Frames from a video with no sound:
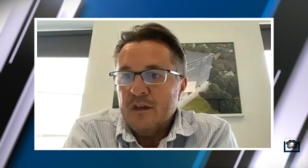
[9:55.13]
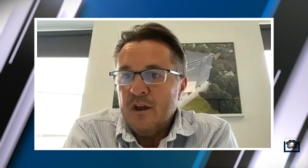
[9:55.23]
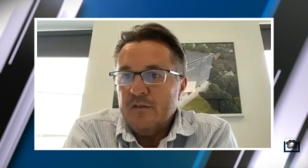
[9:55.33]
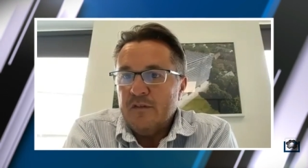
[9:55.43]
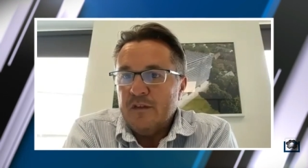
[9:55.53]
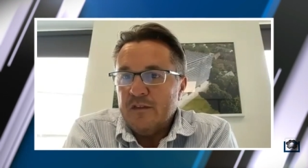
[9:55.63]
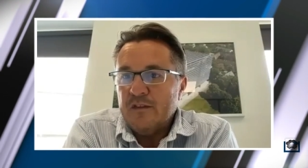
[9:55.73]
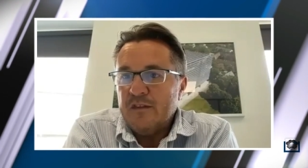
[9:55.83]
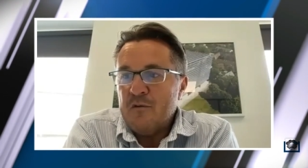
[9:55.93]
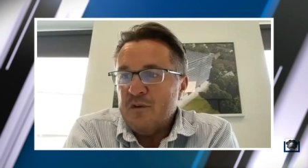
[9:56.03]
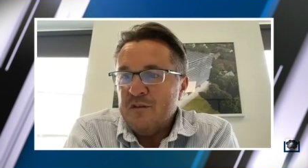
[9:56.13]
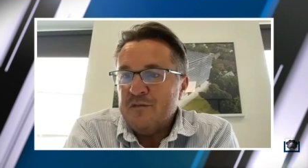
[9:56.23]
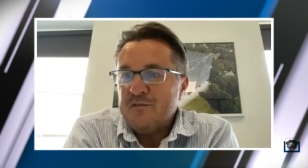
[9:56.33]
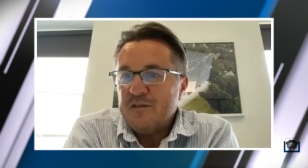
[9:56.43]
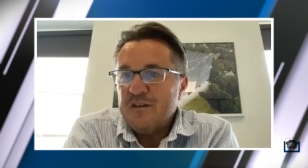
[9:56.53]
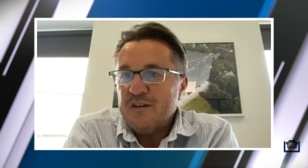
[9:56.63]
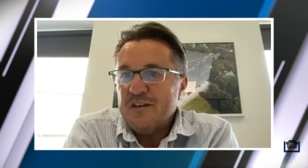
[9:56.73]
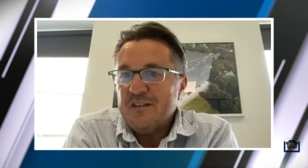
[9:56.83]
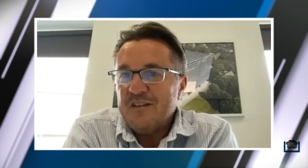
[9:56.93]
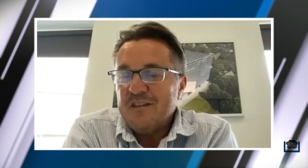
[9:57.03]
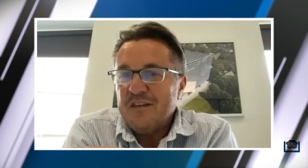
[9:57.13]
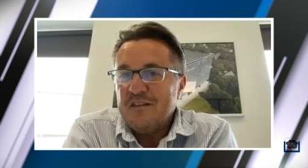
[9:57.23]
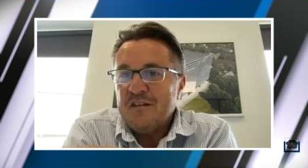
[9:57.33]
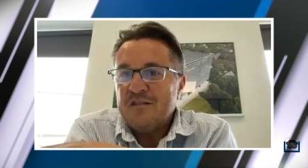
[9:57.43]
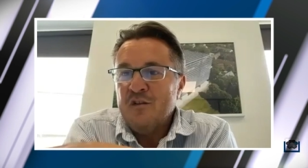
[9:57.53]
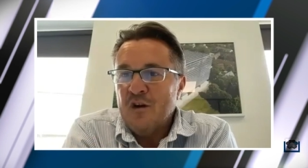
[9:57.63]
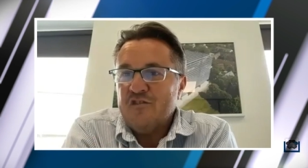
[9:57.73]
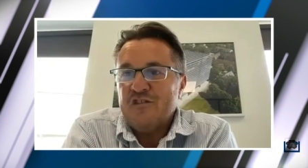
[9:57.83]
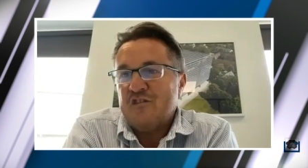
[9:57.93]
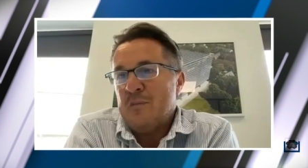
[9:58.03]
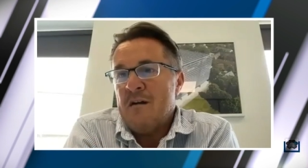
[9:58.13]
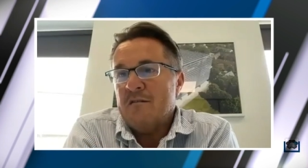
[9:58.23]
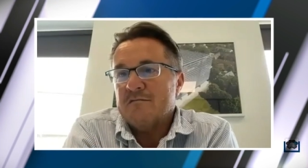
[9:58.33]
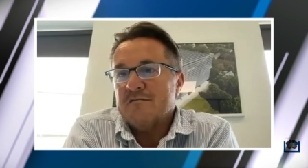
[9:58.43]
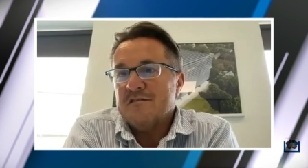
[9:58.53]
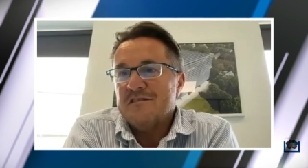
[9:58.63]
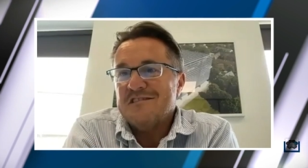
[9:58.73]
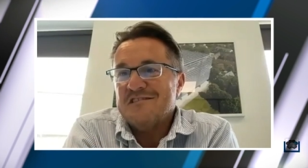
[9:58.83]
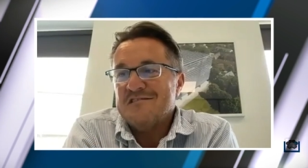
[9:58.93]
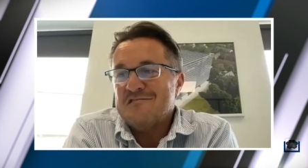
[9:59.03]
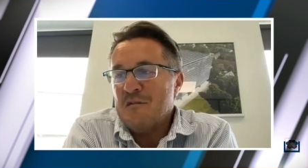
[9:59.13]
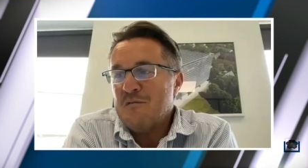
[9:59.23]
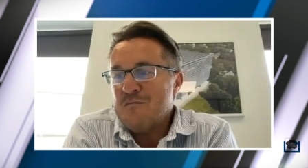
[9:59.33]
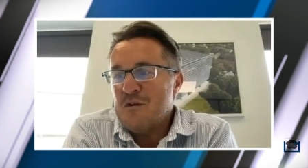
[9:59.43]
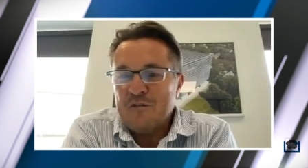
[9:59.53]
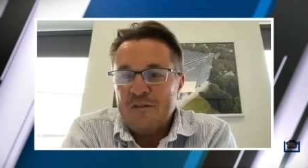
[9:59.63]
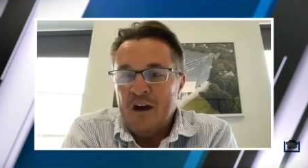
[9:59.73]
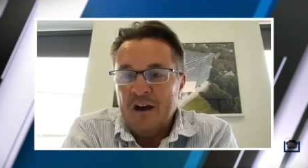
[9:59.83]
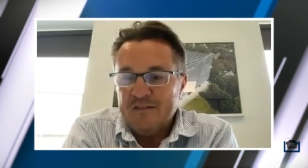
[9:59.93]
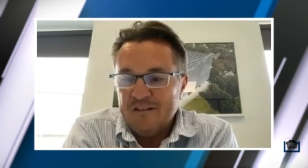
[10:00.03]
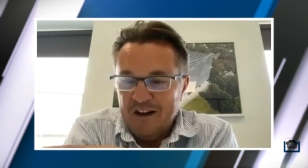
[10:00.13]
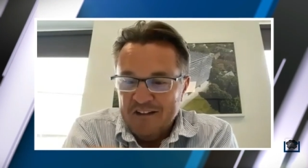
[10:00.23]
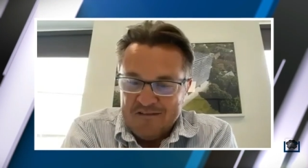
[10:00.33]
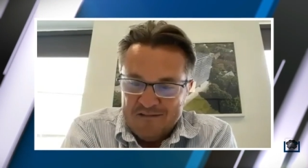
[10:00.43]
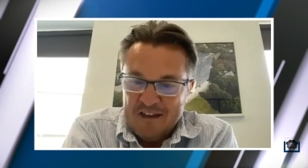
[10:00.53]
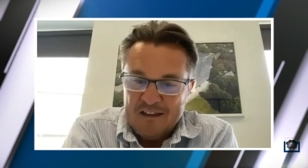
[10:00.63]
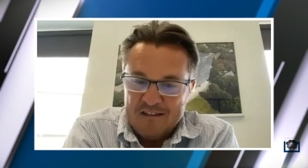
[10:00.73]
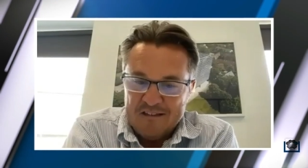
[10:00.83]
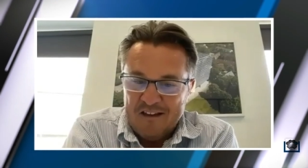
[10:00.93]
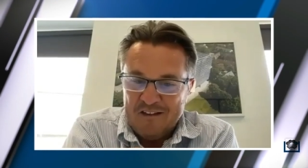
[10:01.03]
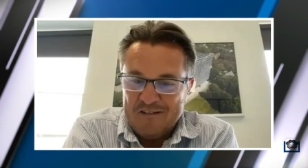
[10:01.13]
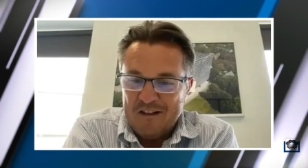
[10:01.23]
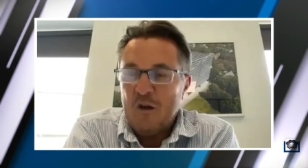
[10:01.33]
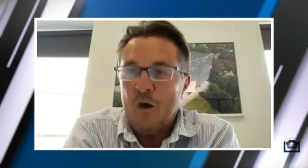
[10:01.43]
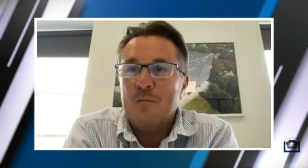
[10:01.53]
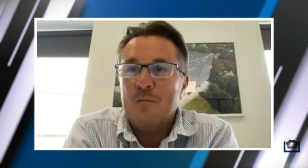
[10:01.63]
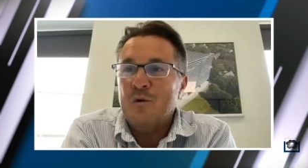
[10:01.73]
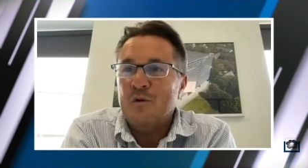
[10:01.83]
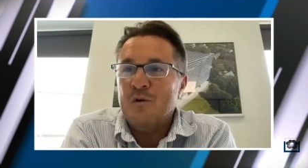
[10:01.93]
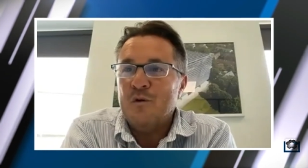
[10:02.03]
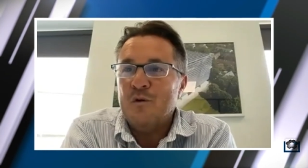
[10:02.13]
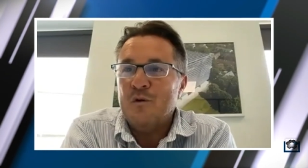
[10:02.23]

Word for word: you know, th- there would have, it's not just about drone thermography. I, I think there's a lot more to